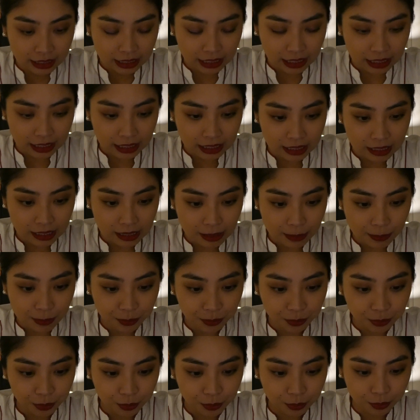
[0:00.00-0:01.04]

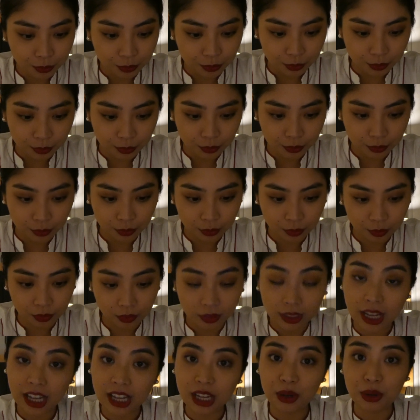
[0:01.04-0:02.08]

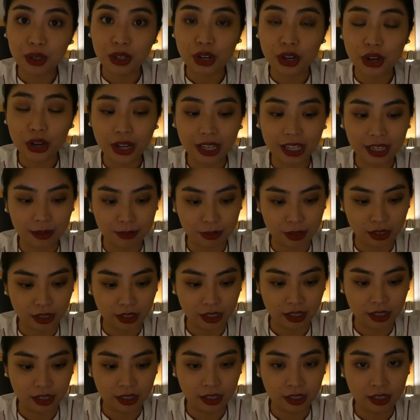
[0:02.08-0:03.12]
Are you an early
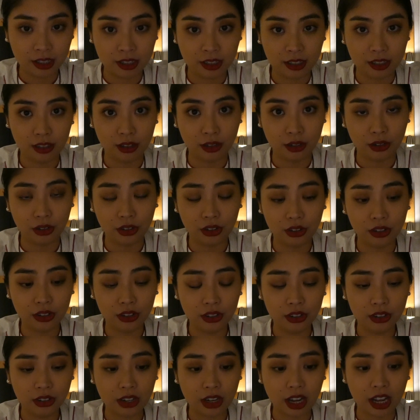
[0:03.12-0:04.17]
bird? No,
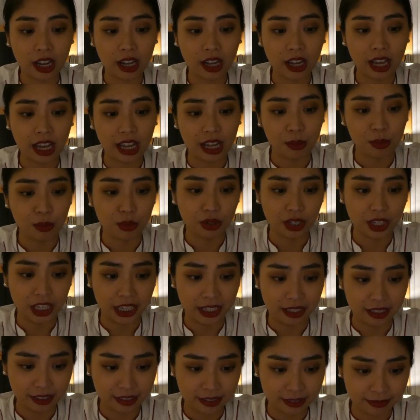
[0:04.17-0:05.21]
I hate
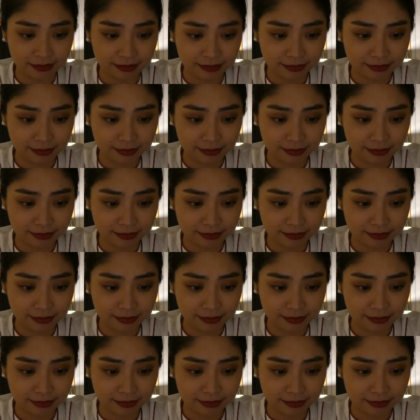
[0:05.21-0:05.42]
mornings.